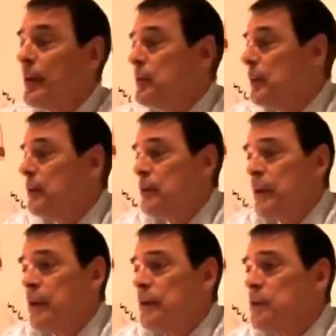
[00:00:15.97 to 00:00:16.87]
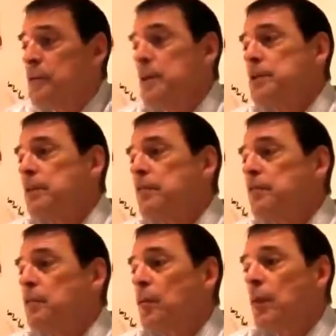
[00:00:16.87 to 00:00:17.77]
I've been doing nutrition
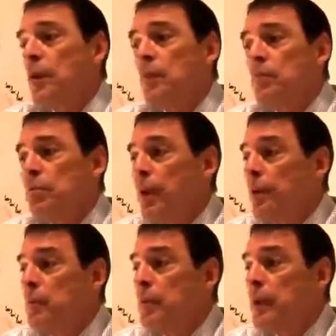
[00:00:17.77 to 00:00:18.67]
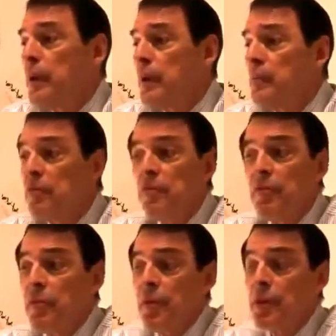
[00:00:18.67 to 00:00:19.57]
for probably
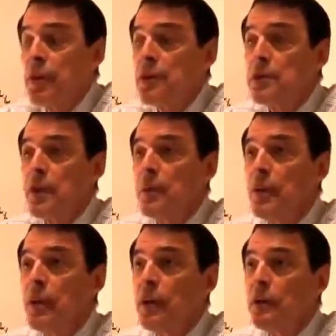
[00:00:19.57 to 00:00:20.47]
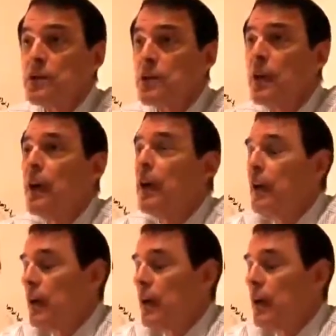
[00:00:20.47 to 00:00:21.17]
30-some years.